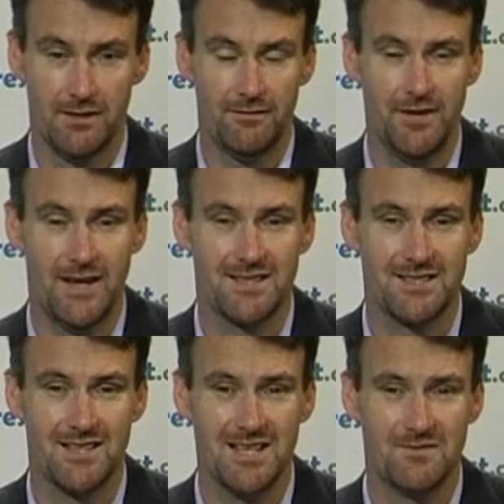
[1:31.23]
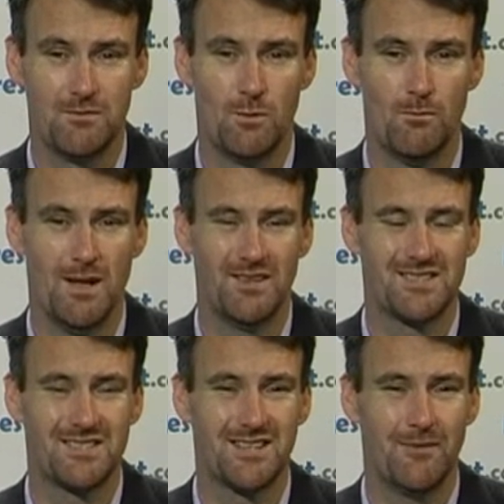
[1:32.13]
In fact, in the last 4
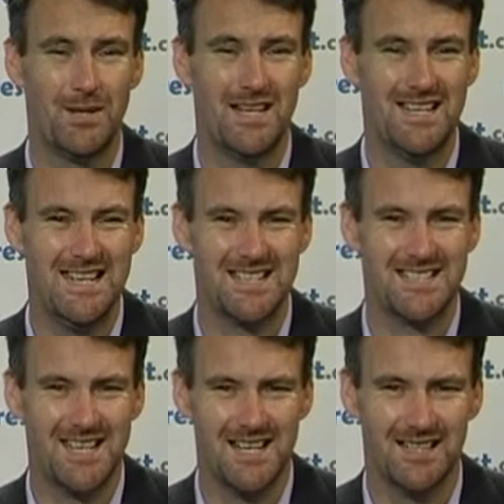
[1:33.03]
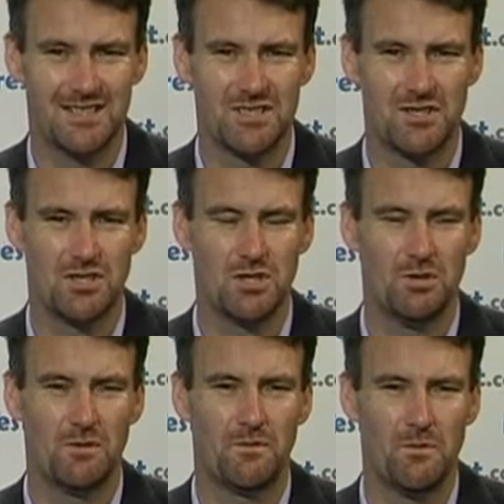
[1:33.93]
months, they've been a net seller to the
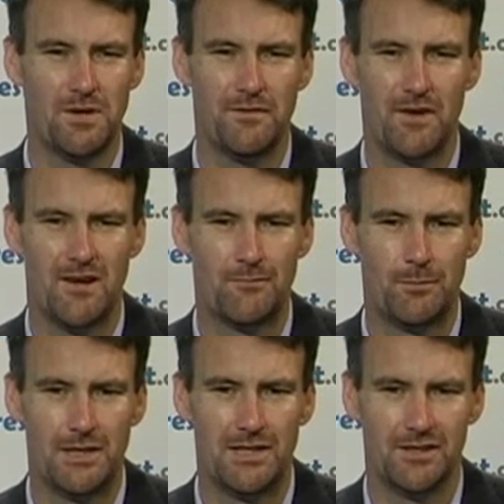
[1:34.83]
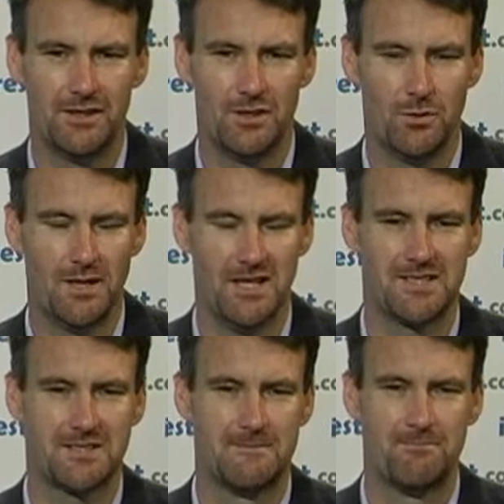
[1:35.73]
tune of 45 billion
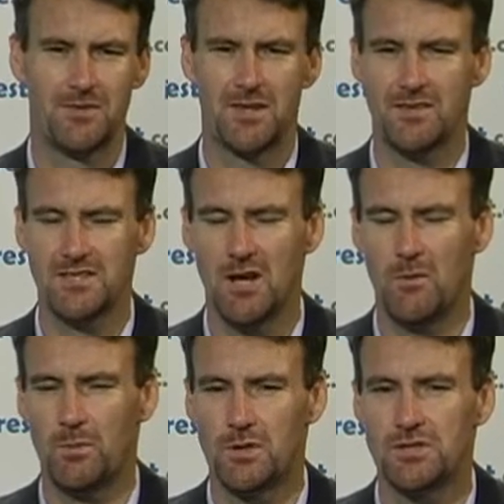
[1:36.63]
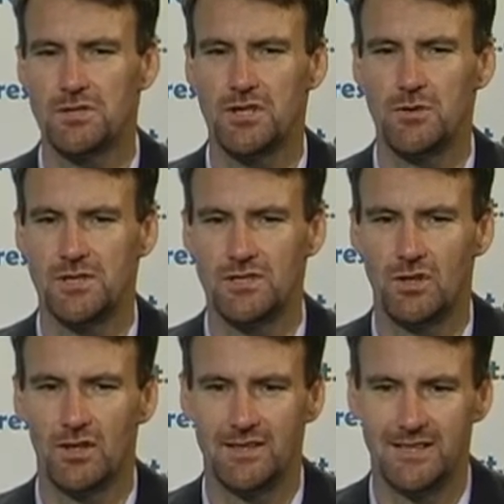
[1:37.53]
US. This helped push the US
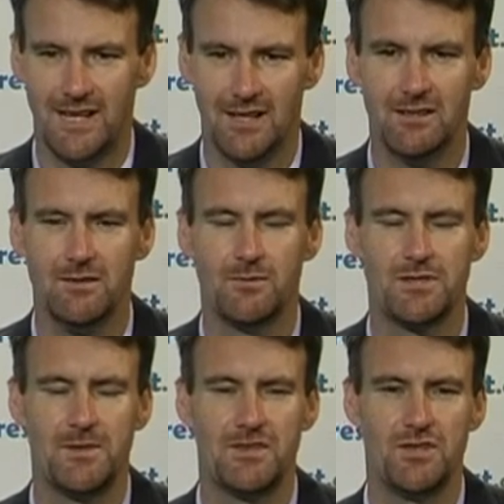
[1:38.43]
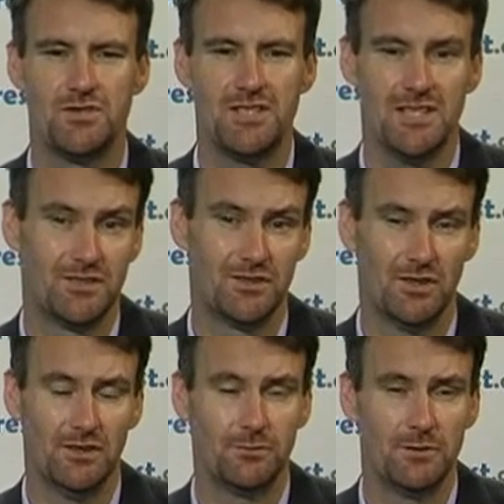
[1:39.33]
dollar down, which meant the New Zealand
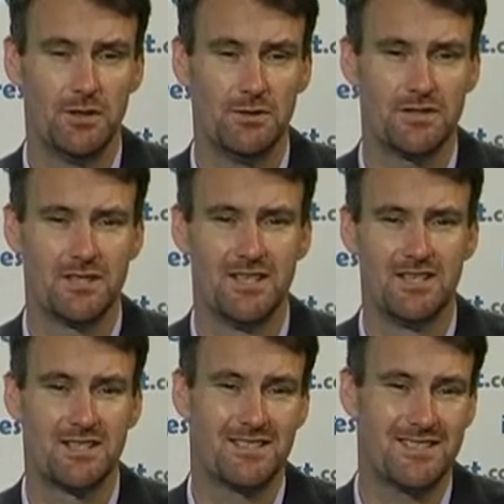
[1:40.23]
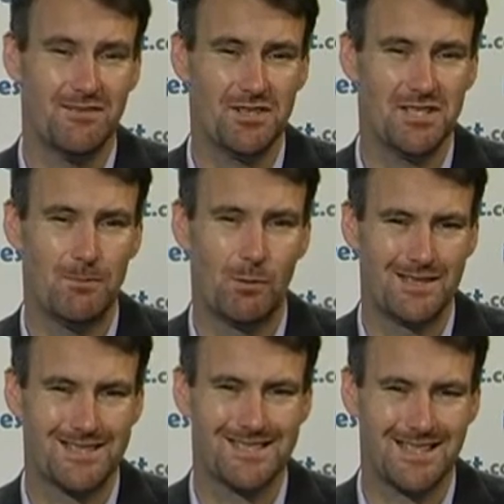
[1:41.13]
dollar rose to
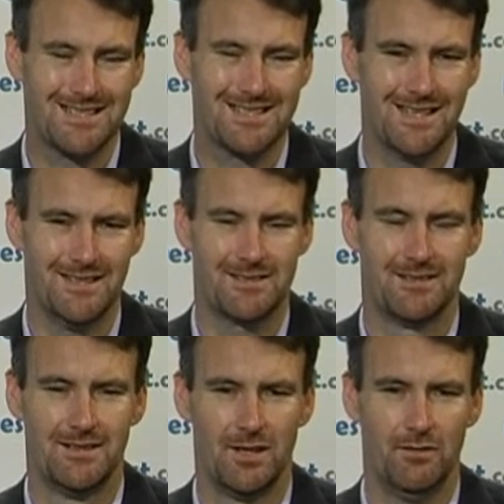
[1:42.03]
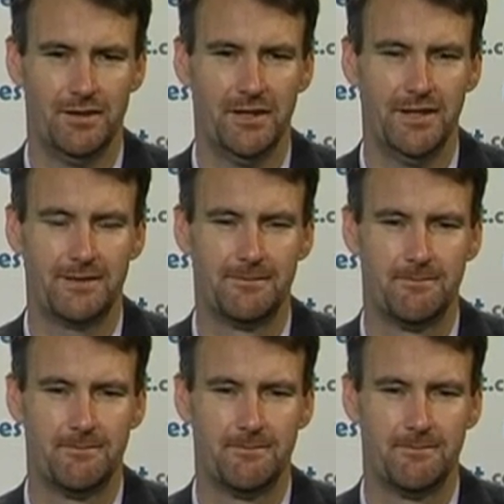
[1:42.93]
70.6 cents overnight.